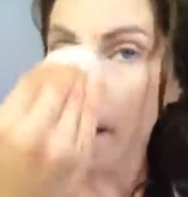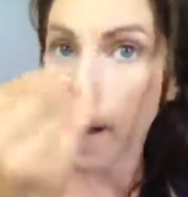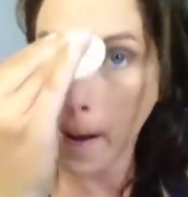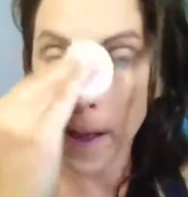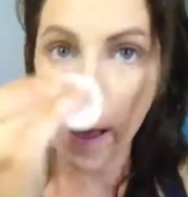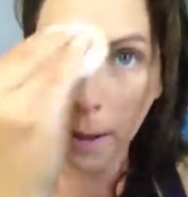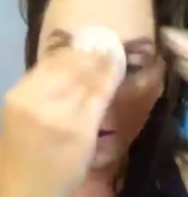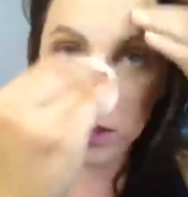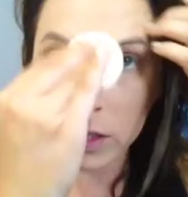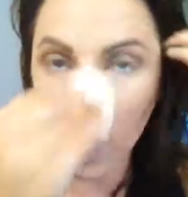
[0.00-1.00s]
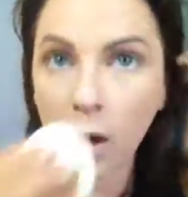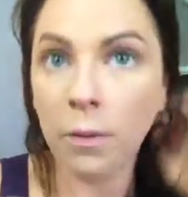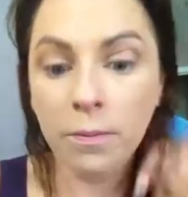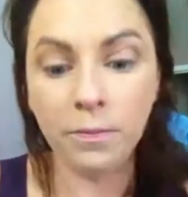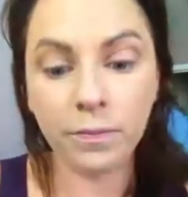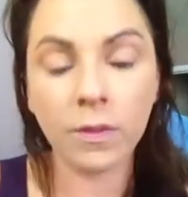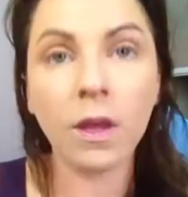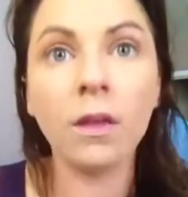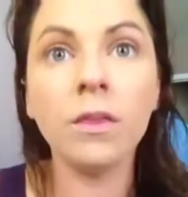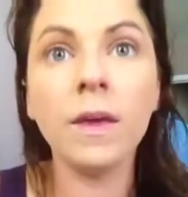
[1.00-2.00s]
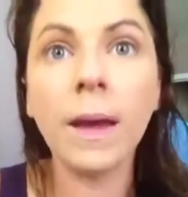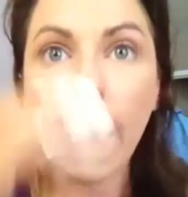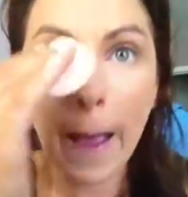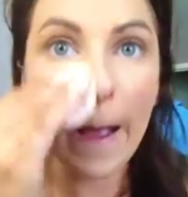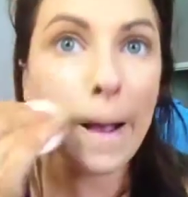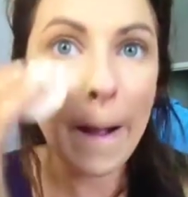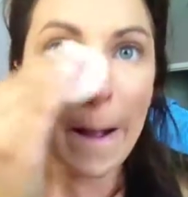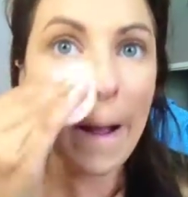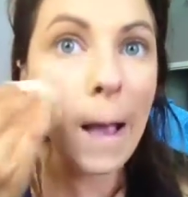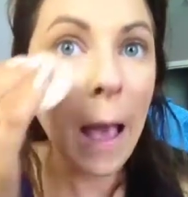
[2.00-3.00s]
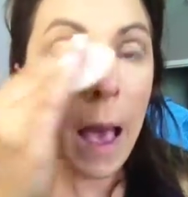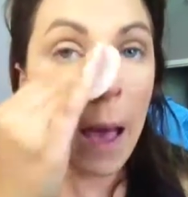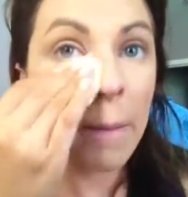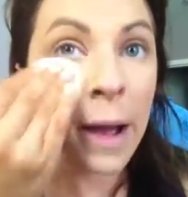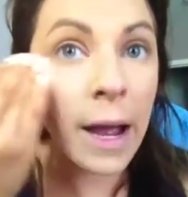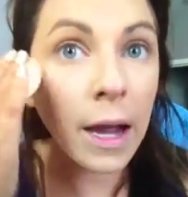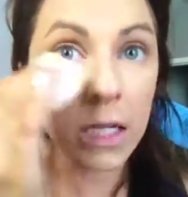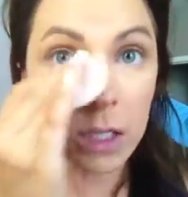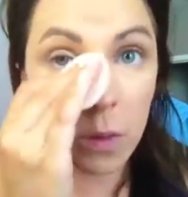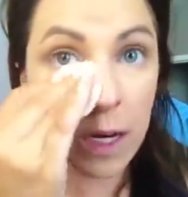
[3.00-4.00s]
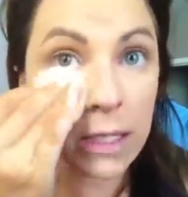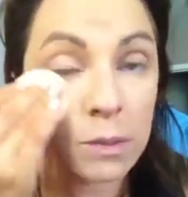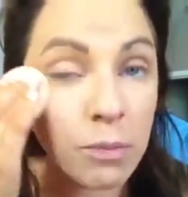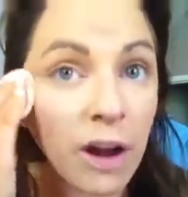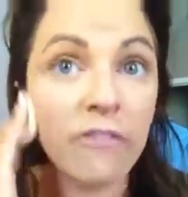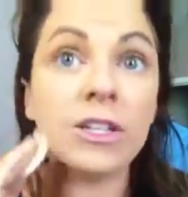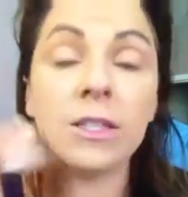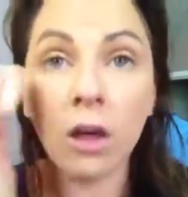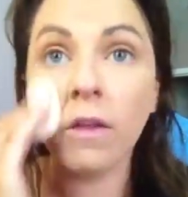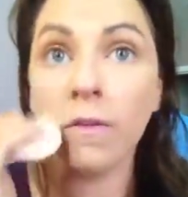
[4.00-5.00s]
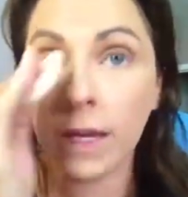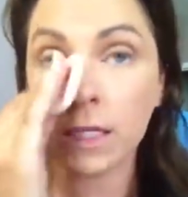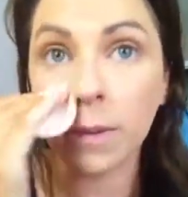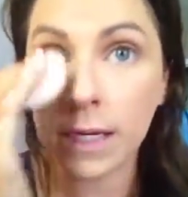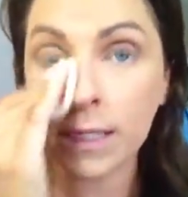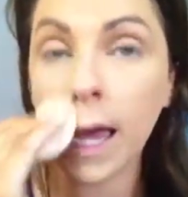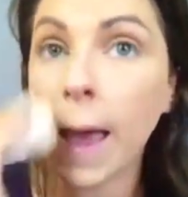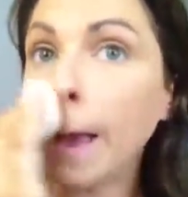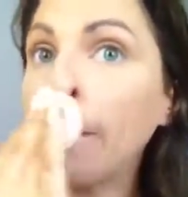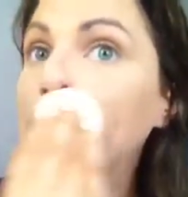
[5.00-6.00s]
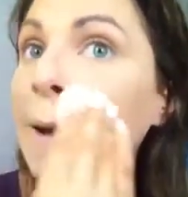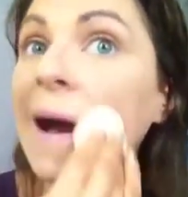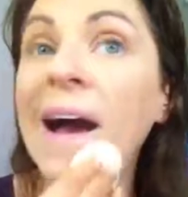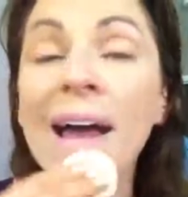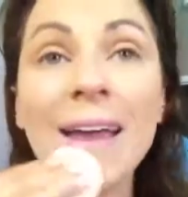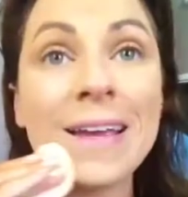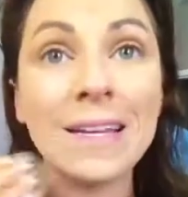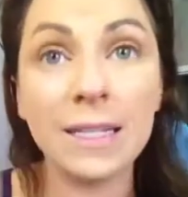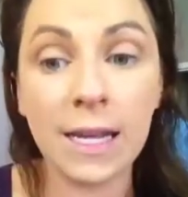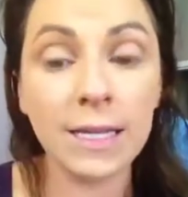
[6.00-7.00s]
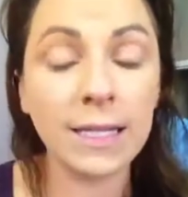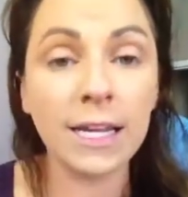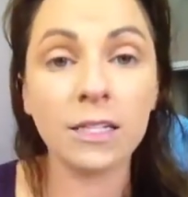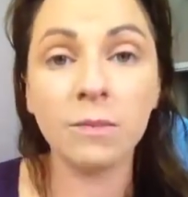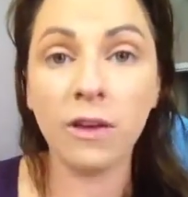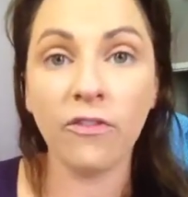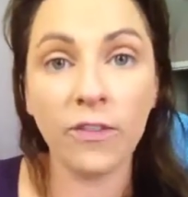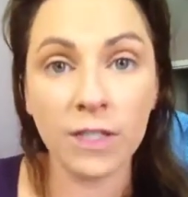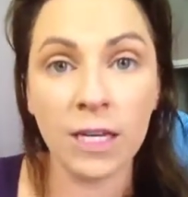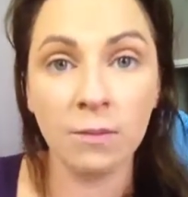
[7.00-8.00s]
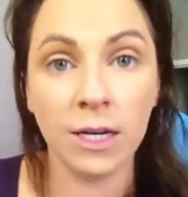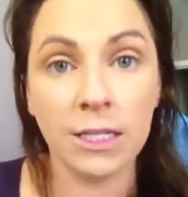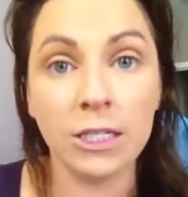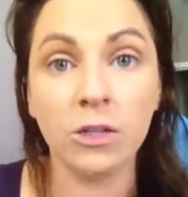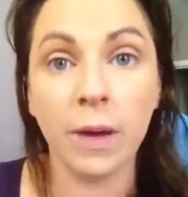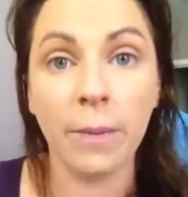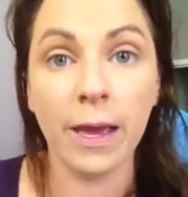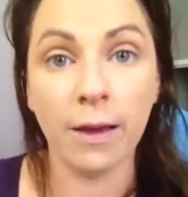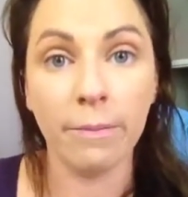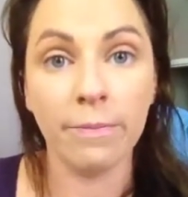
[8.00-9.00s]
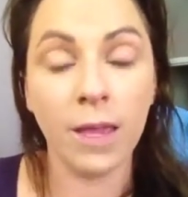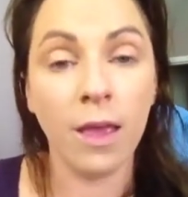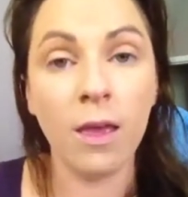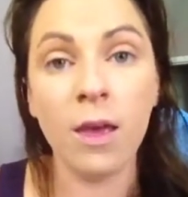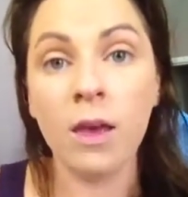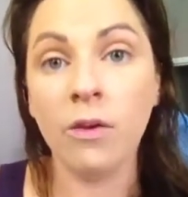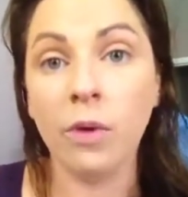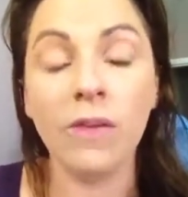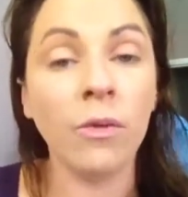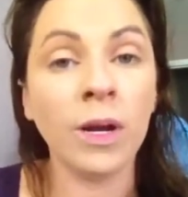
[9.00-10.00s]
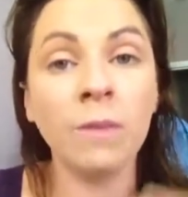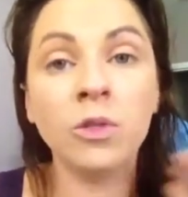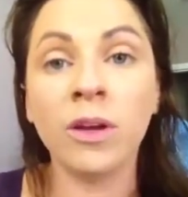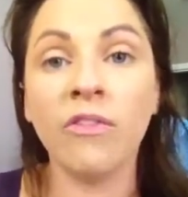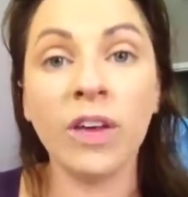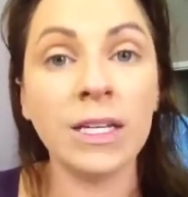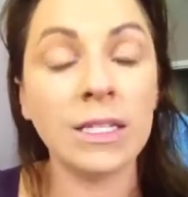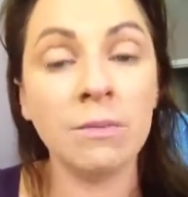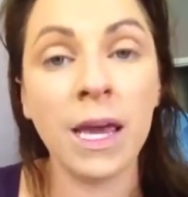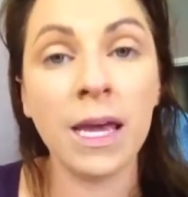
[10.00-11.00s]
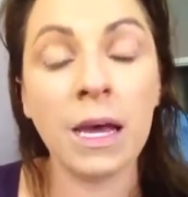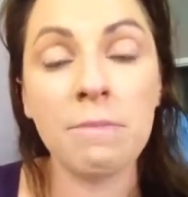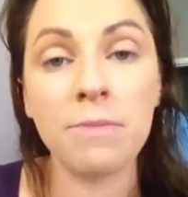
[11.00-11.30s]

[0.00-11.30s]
Okay, so I think I just want to preface all of this by saying it takes me 15 minutes to do my makeup. Even when I'm doing fancy makeup,